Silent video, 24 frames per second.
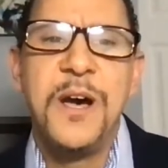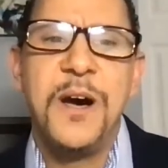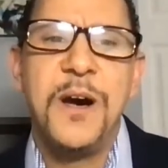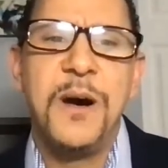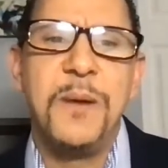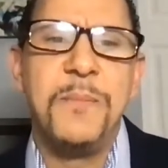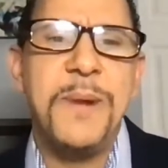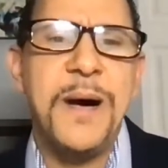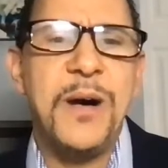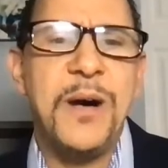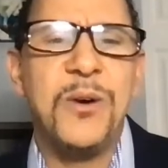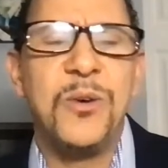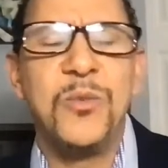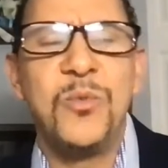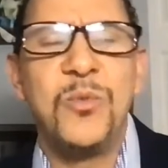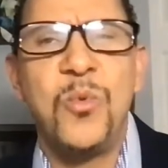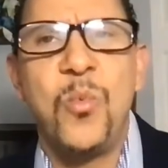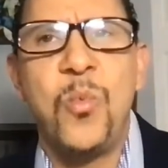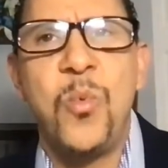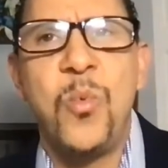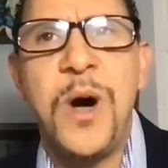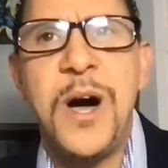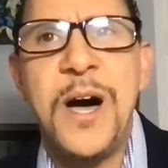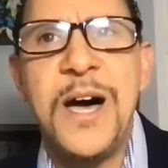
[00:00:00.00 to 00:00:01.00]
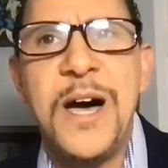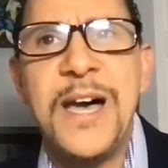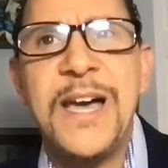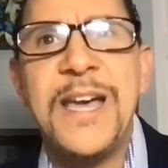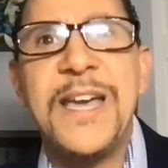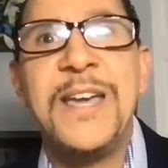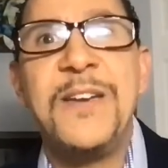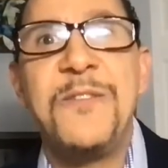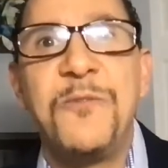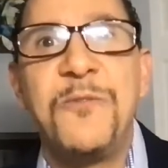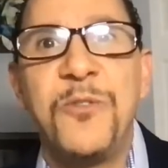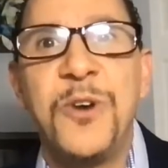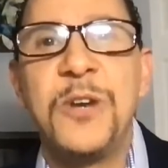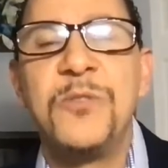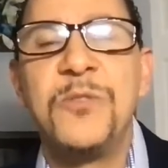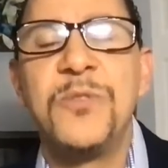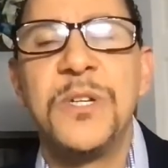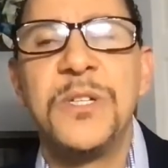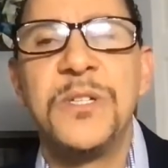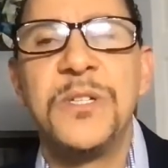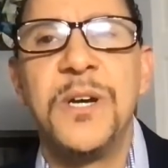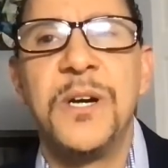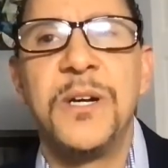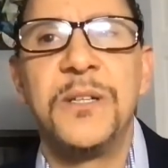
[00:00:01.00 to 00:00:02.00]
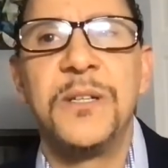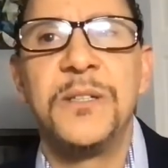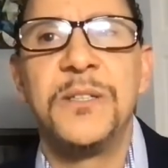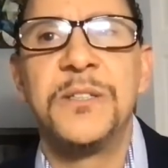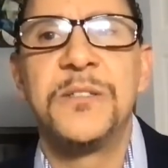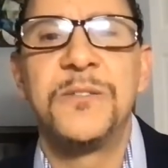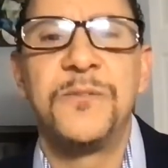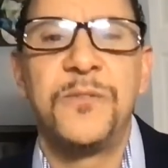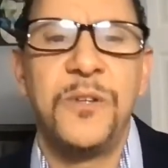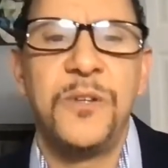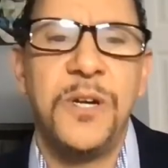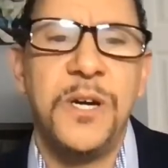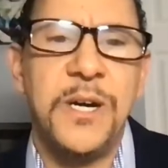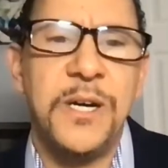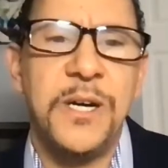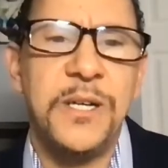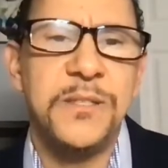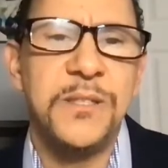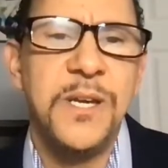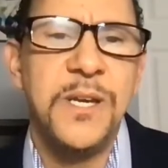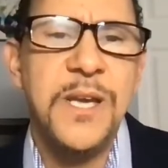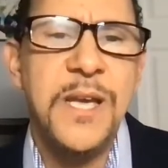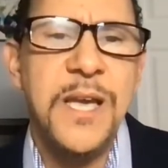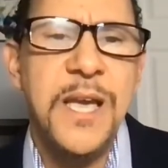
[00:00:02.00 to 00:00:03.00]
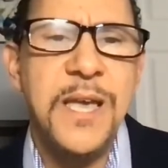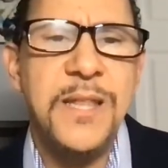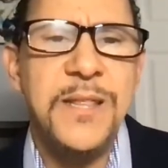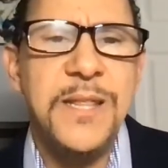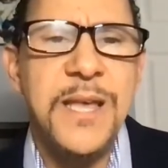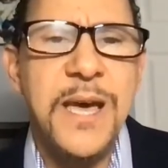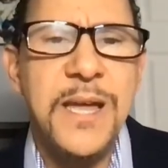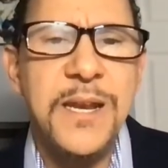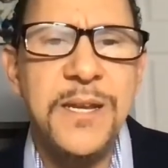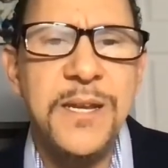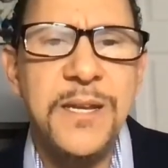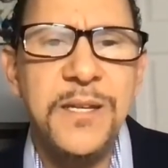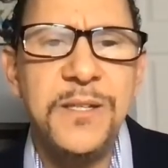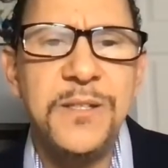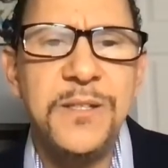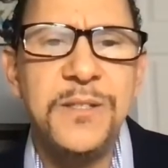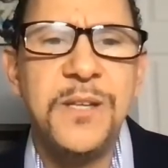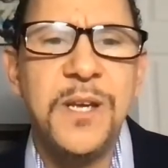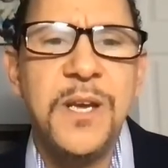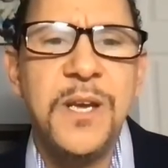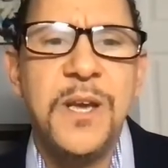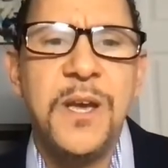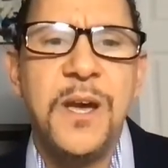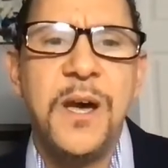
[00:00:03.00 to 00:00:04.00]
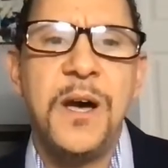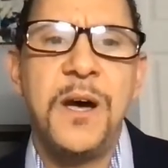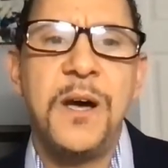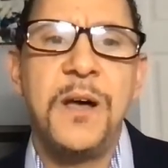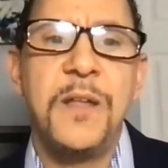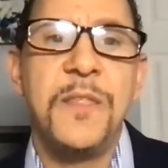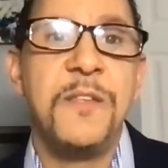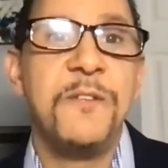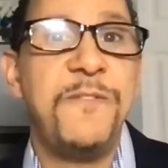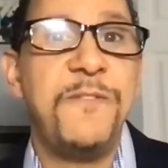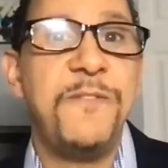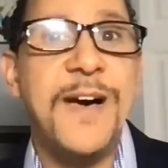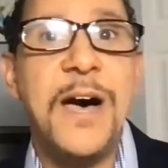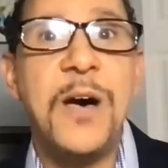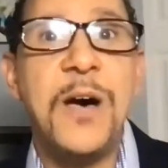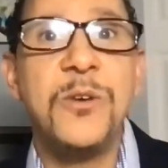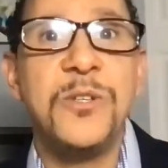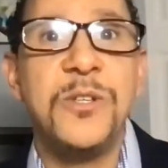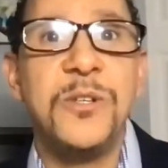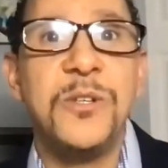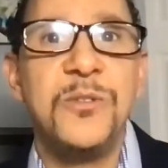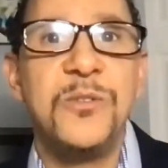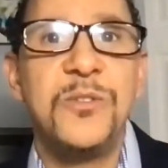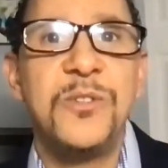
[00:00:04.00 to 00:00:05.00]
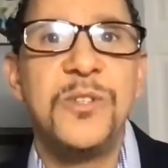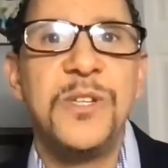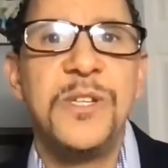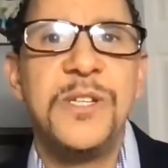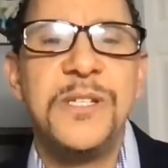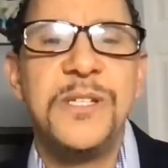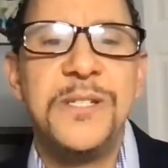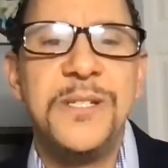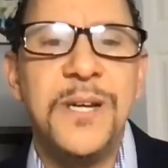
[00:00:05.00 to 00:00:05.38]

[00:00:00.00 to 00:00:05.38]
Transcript: about why Frederick Douglass for us, and that is the values.